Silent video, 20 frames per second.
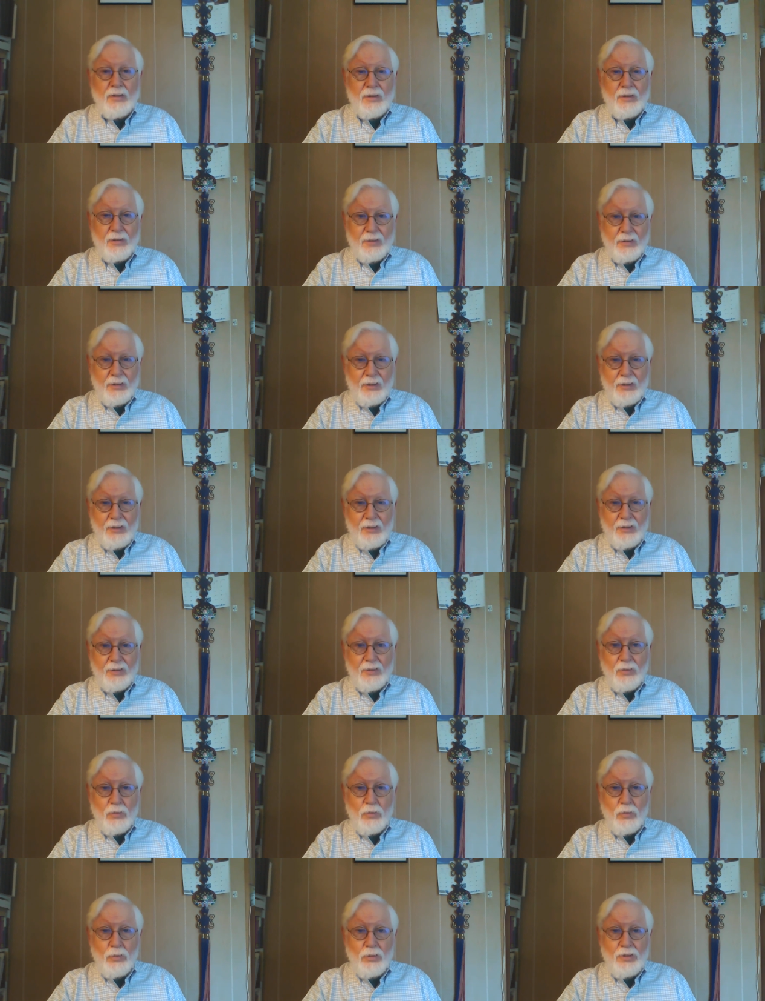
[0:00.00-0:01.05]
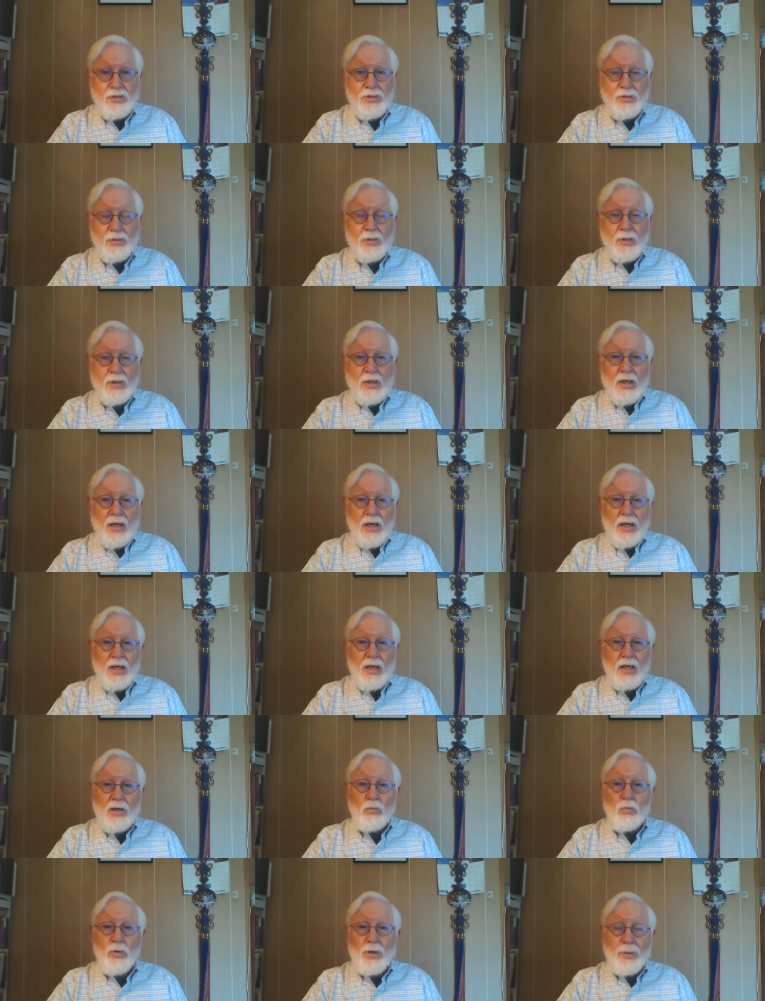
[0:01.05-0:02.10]
online course.
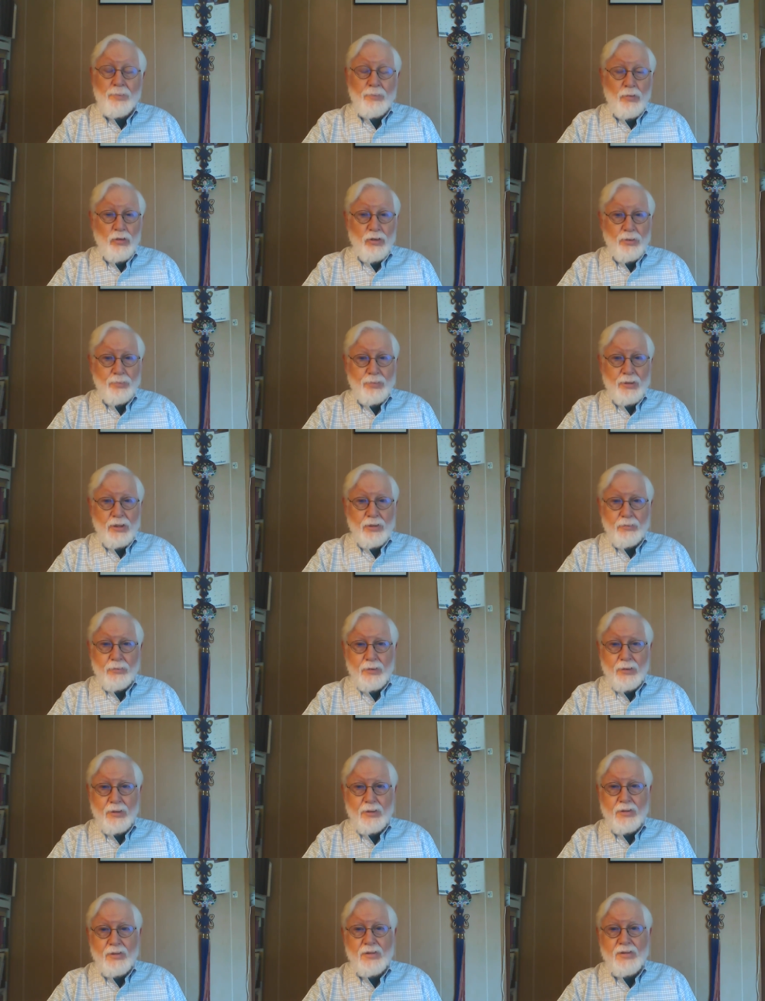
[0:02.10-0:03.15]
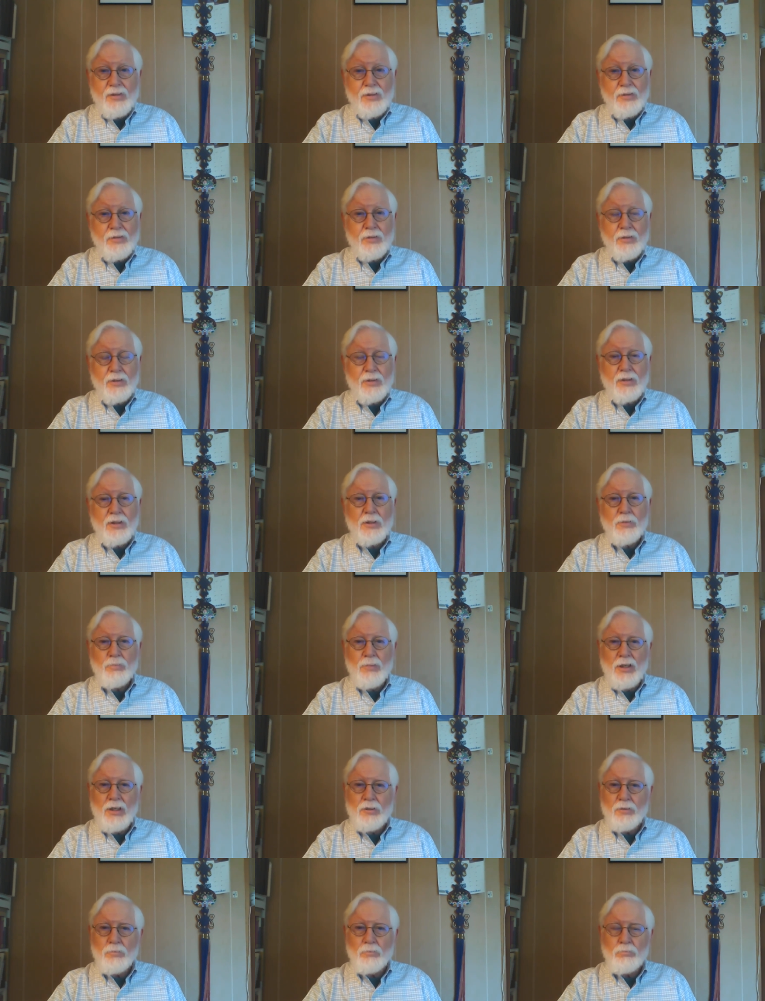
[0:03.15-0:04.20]
What I'm going to be doing is talking
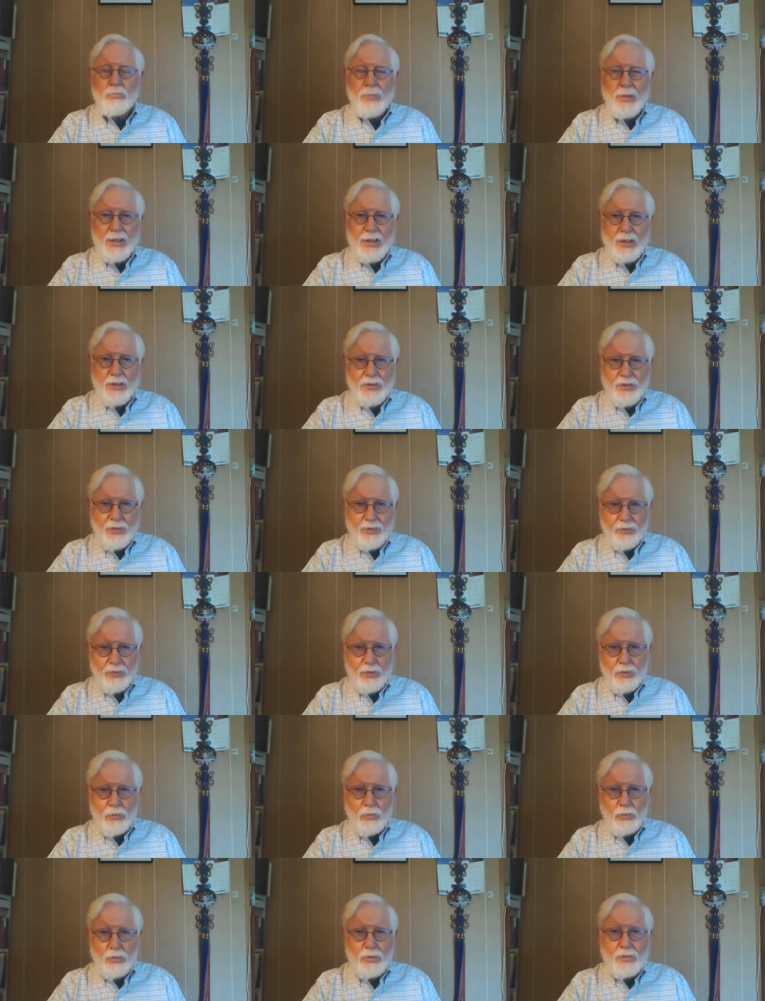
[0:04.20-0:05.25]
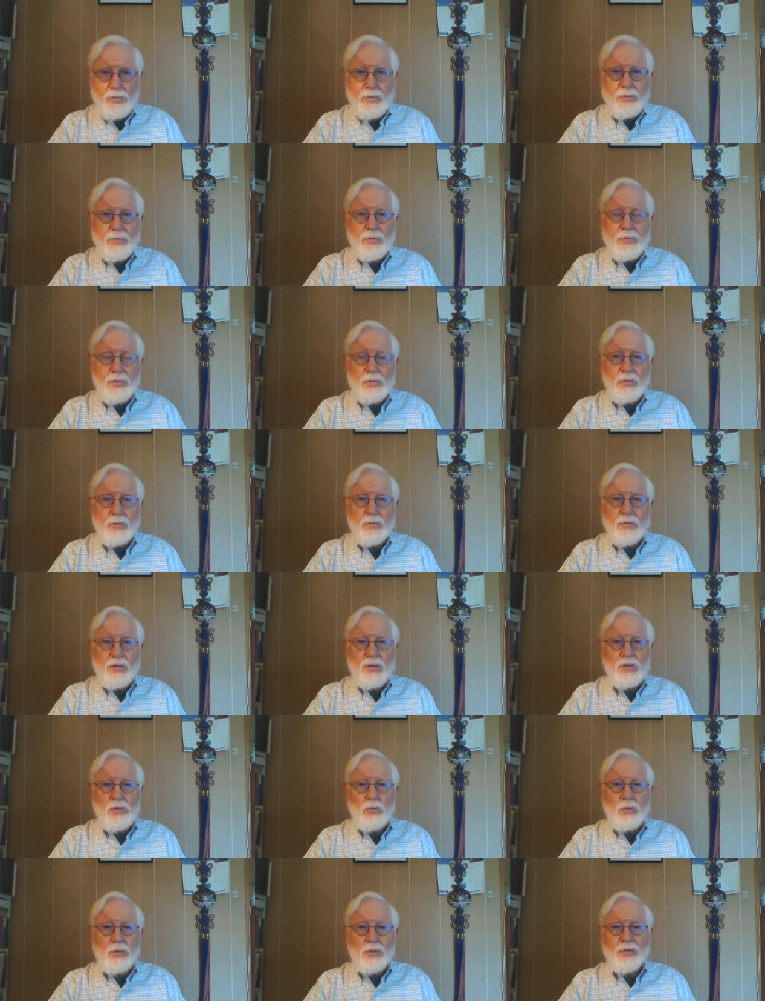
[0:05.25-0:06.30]
about managing the course, so
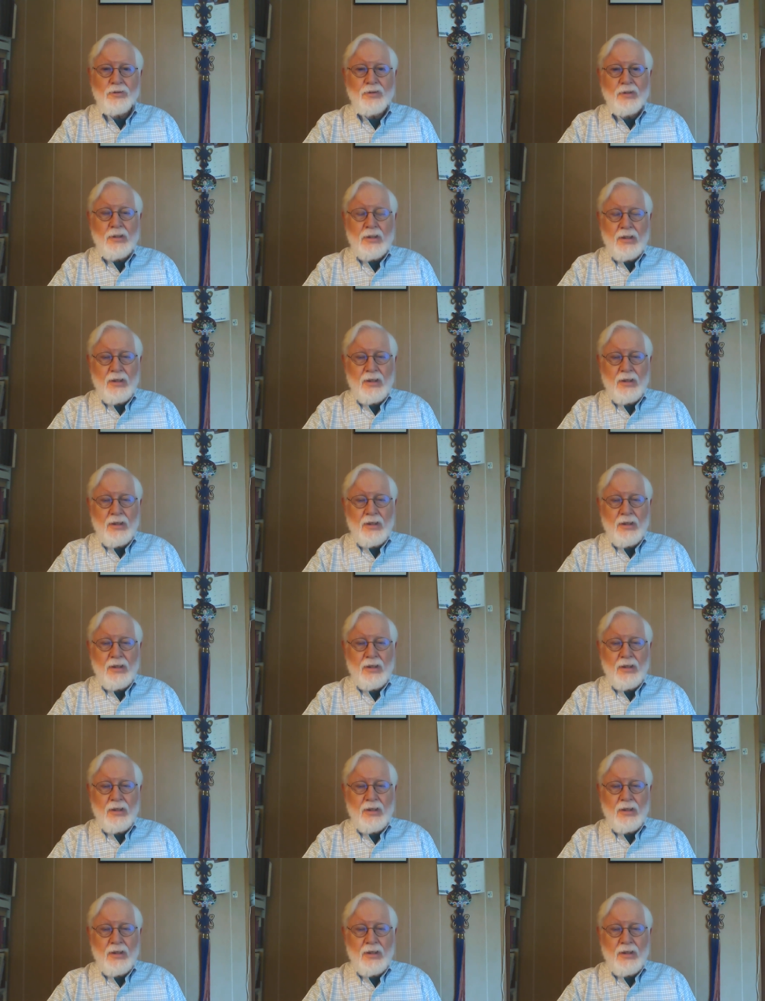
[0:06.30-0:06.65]
this will